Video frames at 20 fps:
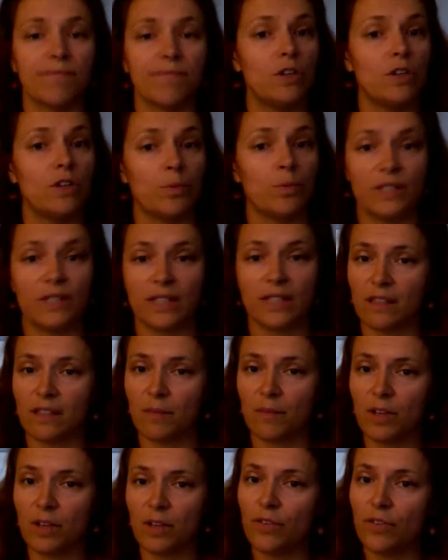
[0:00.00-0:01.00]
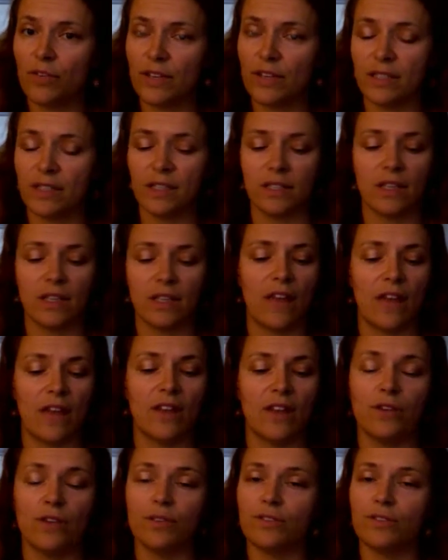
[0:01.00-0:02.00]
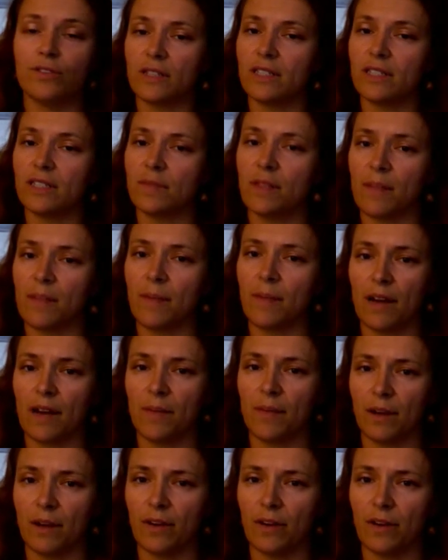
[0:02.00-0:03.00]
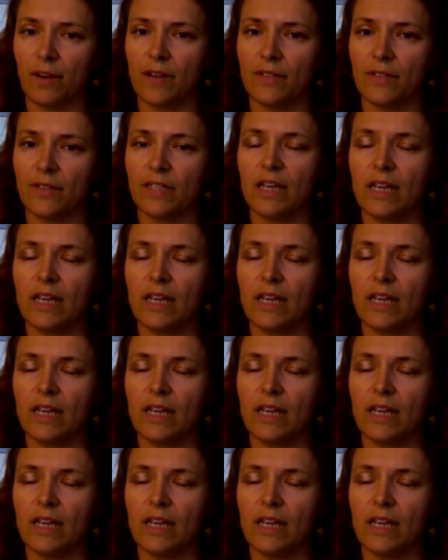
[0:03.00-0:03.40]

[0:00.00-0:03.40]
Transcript: You predict them in your thesis, and then you address them in the body paragraphs.